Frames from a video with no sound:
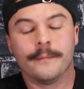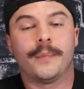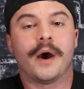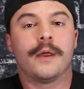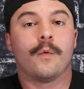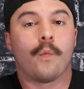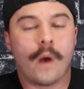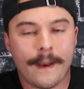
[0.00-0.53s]

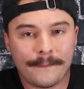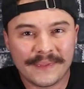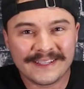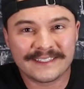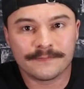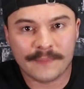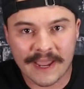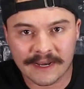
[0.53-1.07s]
But
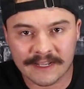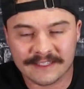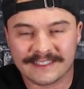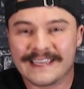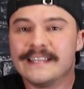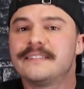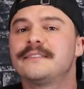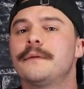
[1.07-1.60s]
weapons
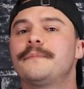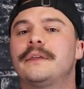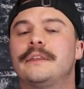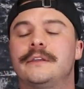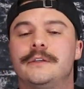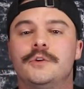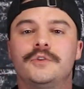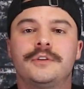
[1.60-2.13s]
maintenance is something
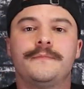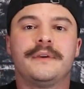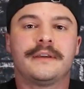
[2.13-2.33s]
that you should